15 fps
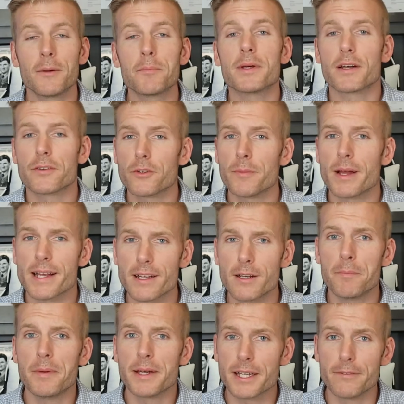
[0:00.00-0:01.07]
because you're making a
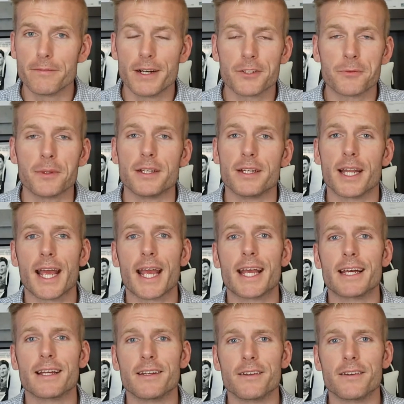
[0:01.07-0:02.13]
big investment
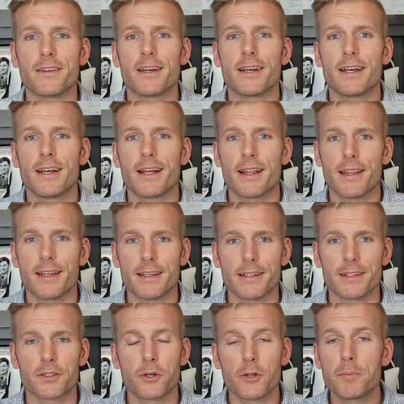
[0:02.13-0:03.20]
and
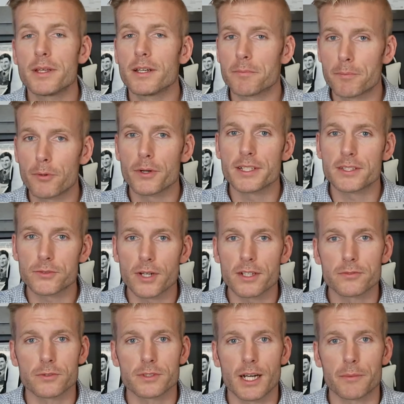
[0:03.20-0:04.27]
it could be a pretty
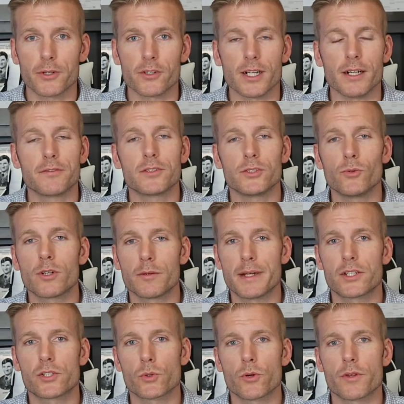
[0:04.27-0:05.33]
stressful time in your life. So you want to
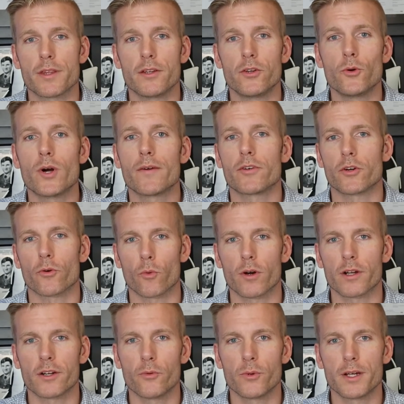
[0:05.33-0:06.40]
make sure that whoever you're
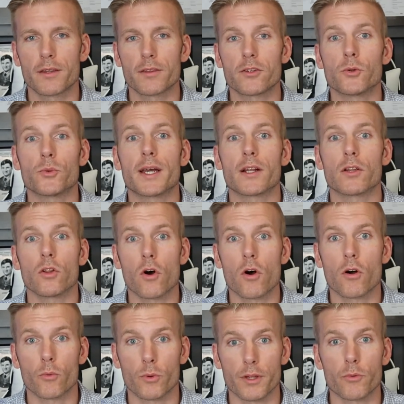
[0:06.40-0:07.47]
working with, you get
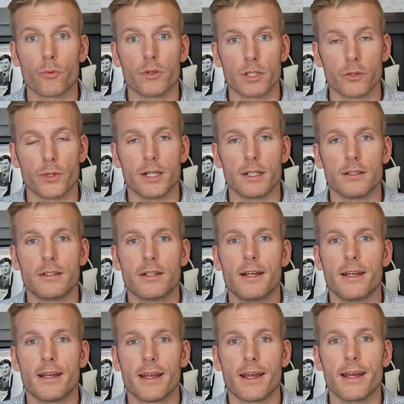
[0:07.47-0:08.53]
along with really well
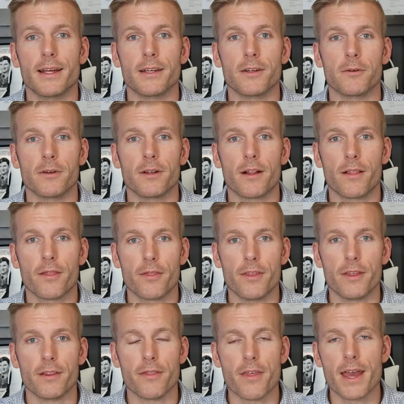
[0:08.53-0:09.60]
and
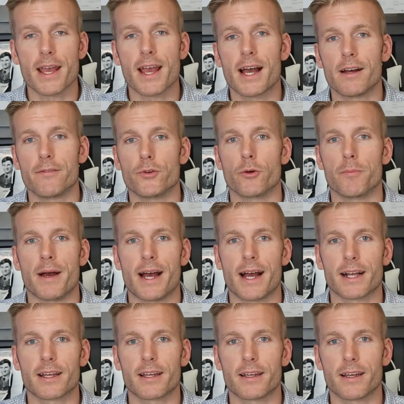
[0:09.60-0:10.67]
that they have your
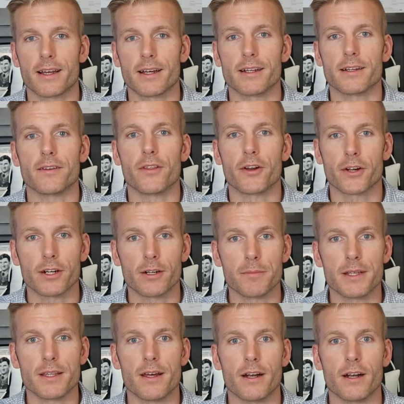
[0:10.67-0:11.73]
back and they're going to
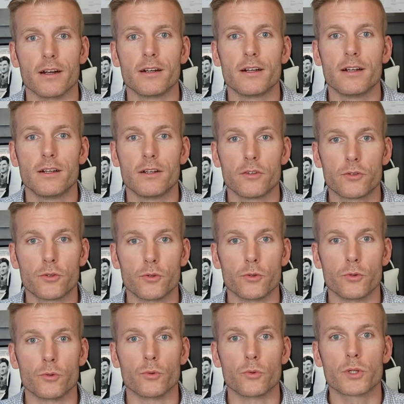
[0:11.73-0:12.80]
be there
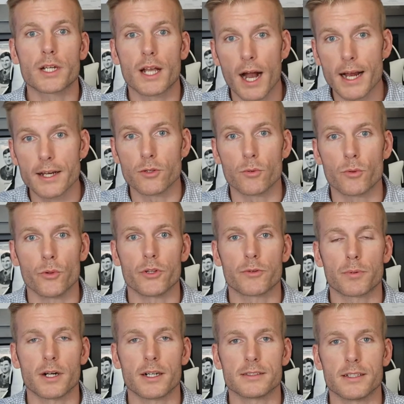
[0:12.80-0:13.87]
to guide you through this
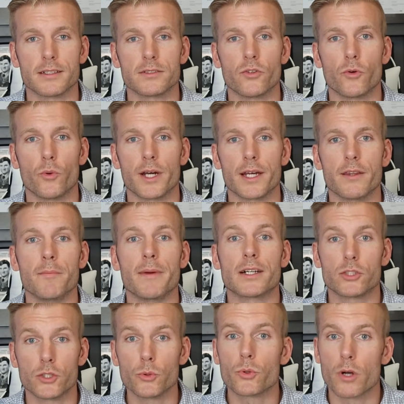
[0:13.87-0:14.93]
process in a way that
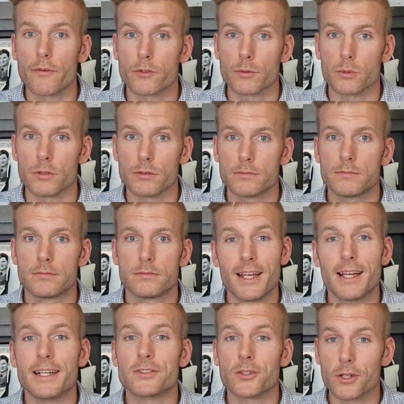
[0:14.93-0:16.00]
makes you comfortable.
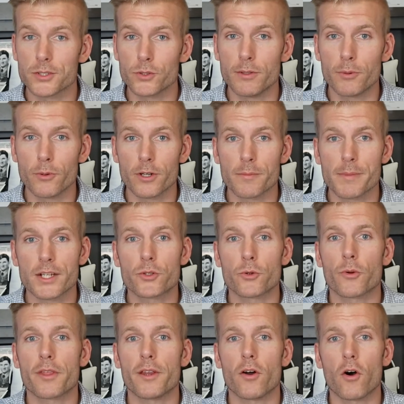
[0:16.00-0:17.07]
It's also important to make
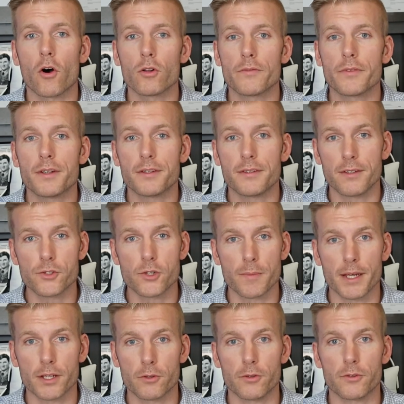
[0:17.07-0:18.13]
sure that all of the decision
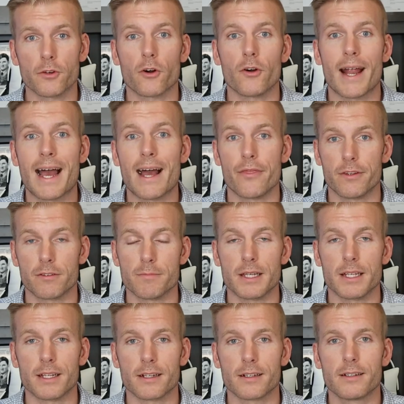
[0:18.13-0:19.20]
makers are at this
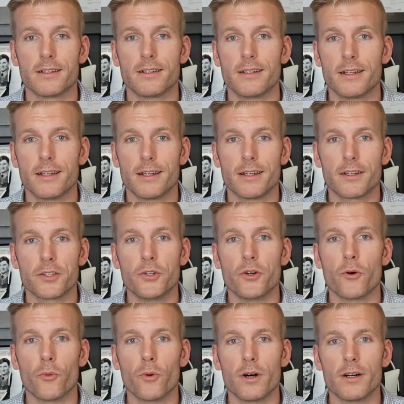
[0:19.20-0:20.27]
meeting. You
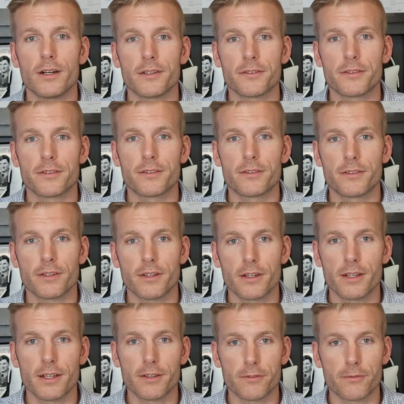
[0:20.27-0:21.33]
don't want,
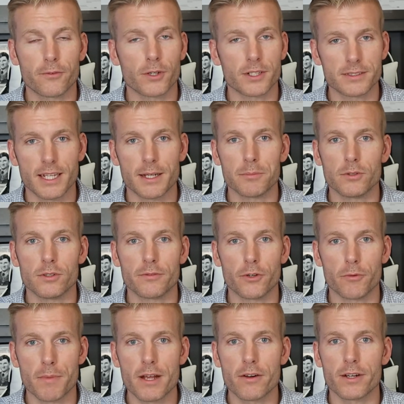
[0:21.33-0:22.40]
for example, if
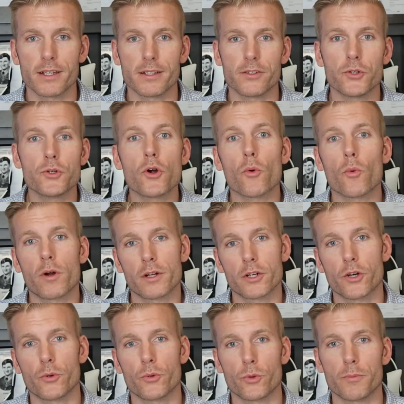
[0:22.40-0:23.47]
you're married, you don't want to
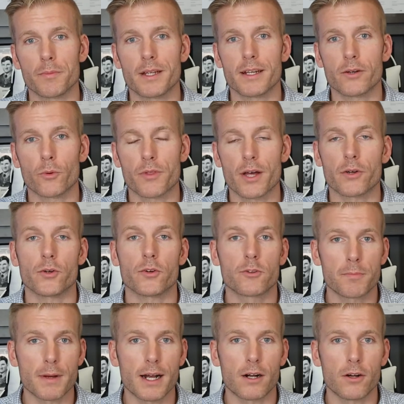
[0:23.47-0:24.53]
go to a meeting without your
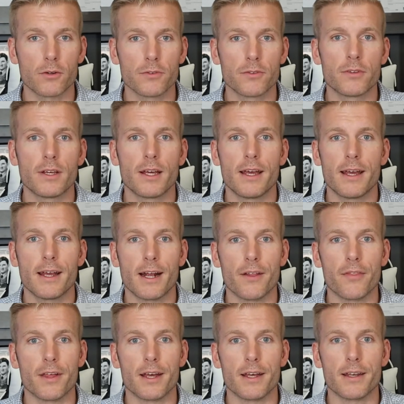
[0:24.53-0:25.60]
spouse
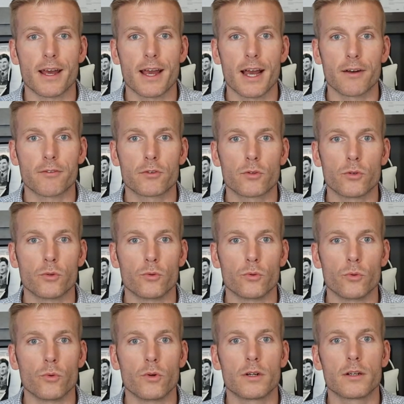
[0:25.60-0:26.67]
and then have
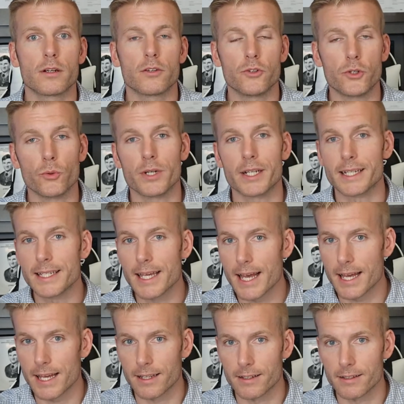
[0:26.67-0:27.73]
to do it
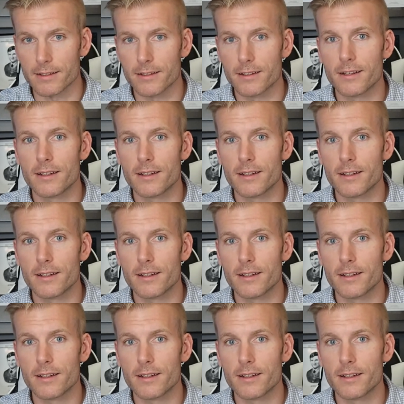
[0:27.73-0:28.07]
again